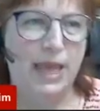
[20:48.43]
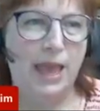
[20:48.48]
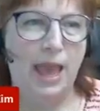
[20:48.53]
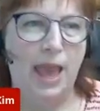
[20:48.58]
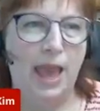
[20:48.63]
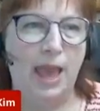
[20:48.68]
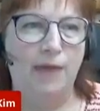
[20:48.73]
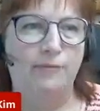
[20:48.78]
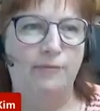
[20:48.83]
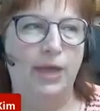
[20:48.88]
they
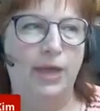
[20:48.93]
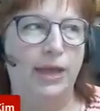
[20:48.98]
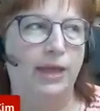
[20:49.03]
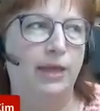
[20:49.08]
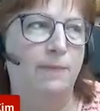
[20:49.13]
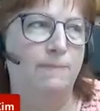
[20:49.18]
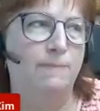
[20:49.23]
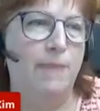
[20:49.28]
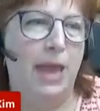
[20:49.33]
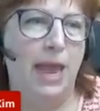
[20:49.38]
have like
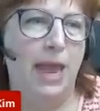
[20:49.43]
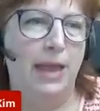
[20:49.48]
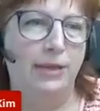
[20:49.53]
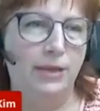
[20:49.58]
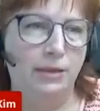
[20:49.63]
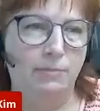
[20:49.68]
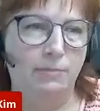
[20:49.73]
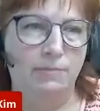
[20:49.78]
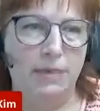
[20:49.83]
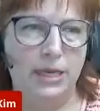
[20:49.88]

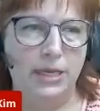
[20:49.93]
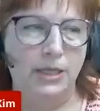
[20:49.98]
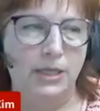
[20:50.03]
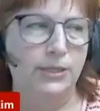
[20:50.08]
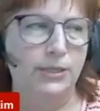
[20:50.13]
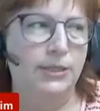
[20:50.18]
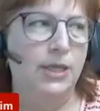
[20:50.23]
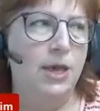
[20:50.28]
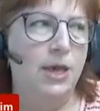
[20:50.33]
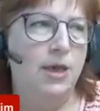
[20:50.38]
companion
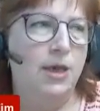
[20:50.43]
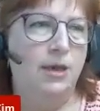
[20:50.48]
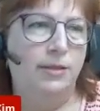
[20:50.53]
bills